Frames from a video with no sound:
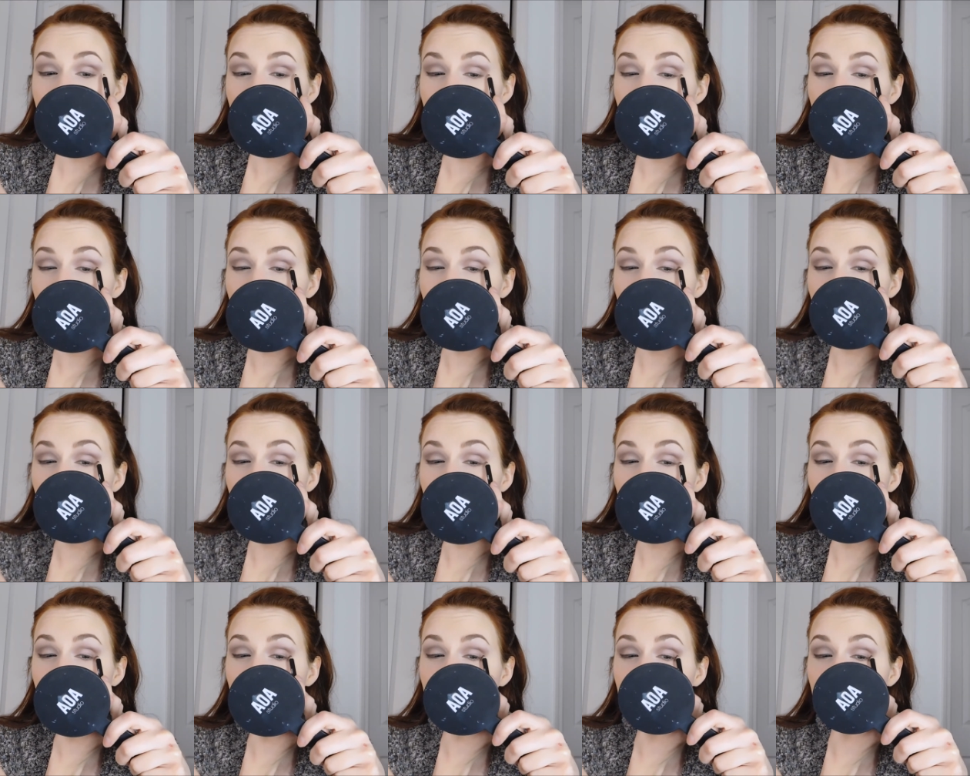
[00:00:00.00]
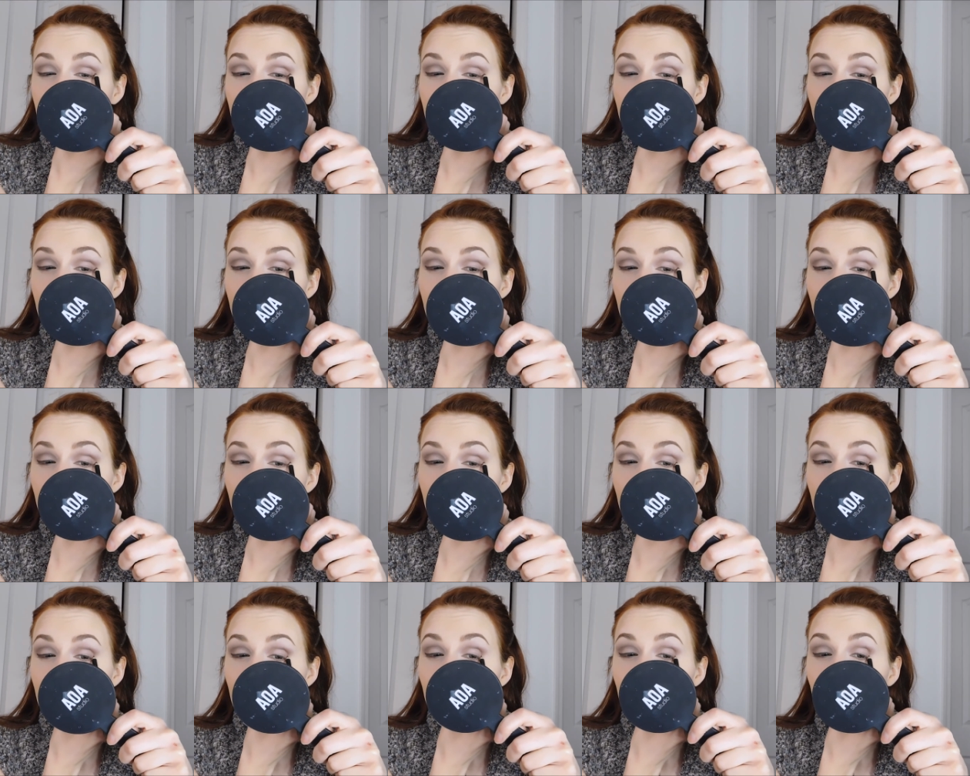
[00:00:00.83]
It actually ended
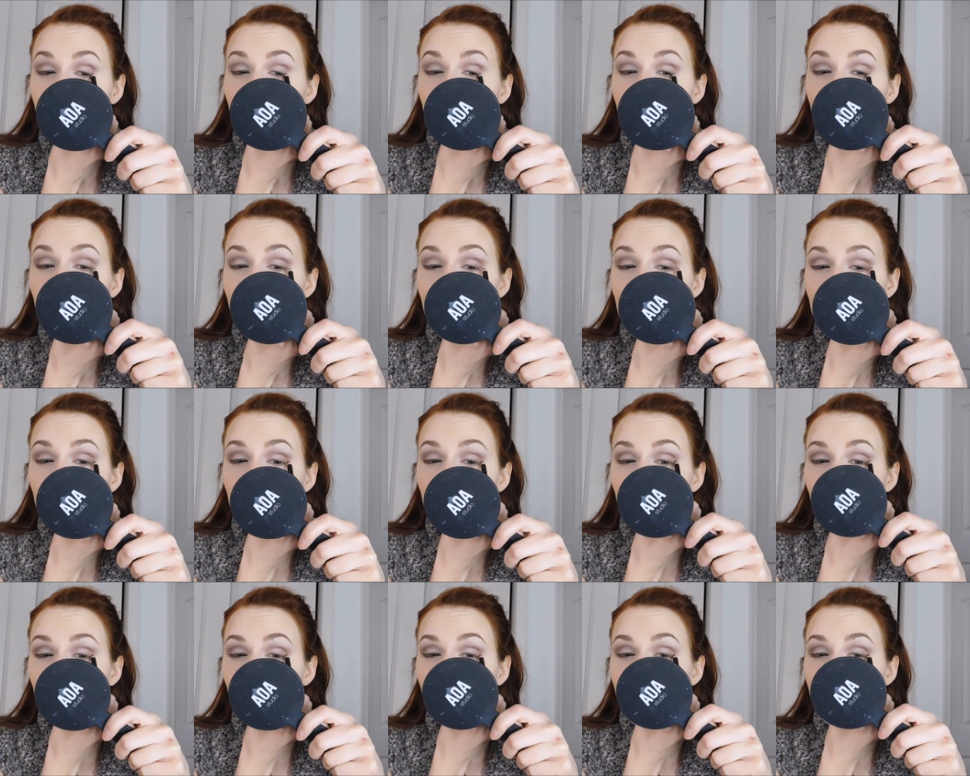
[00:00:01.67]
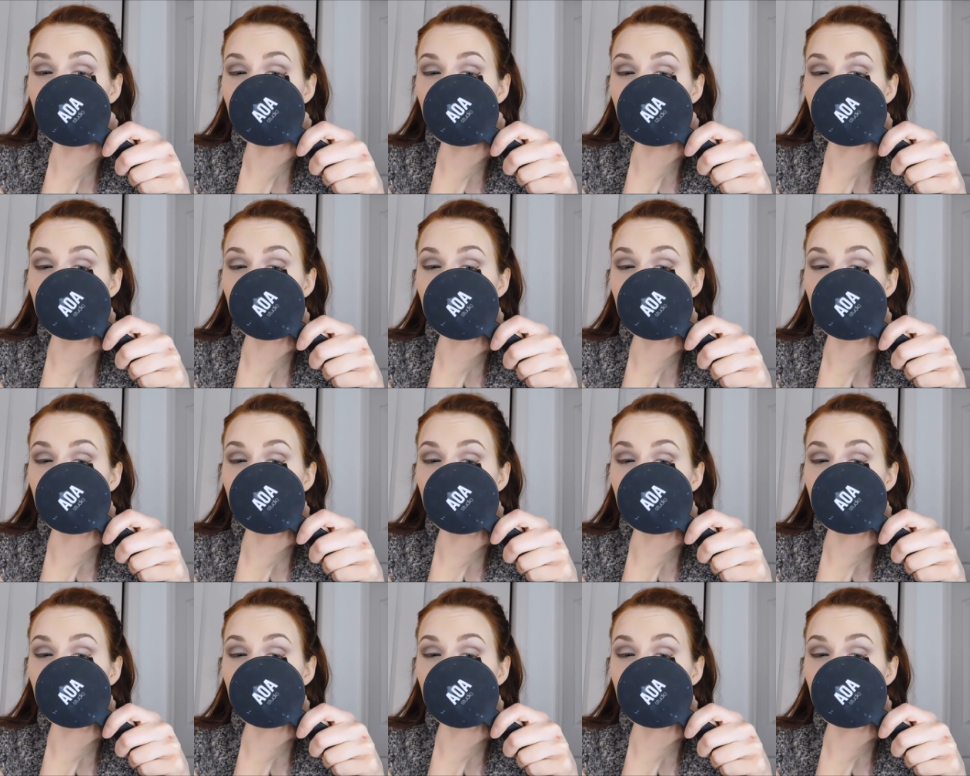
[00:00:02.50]
halfway